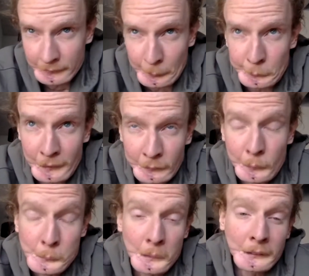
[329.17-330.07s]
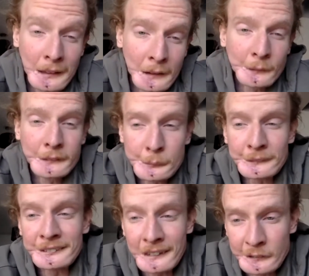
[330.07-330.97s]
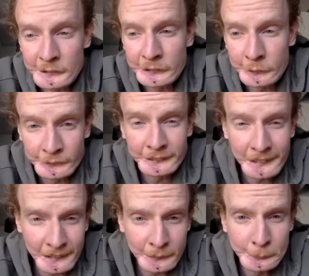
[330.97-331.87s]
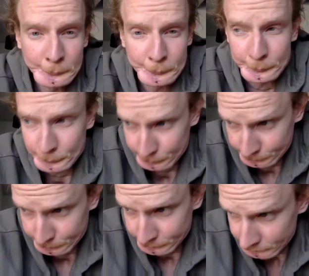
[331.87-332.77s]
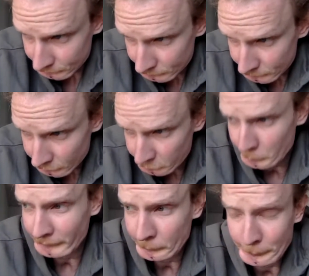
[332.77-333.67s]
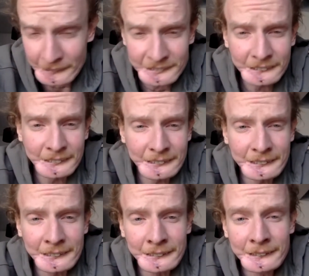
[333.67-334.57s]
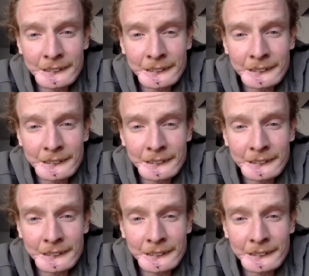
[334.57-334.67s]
I'm trying to go online on different stages during the day so I can basically